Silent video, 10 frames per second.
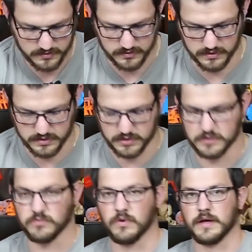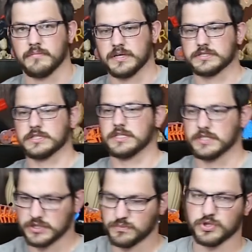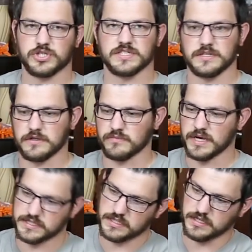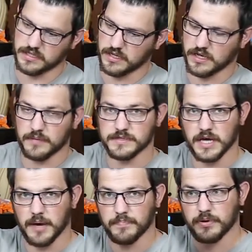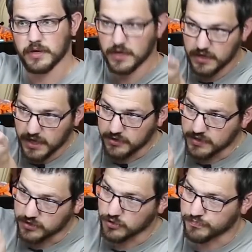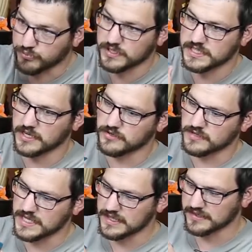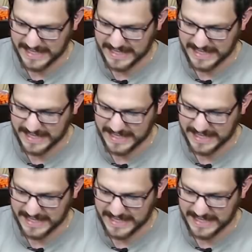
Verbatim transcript: So this is what basically smooshes into the resin and comes up, and you get your print underneath.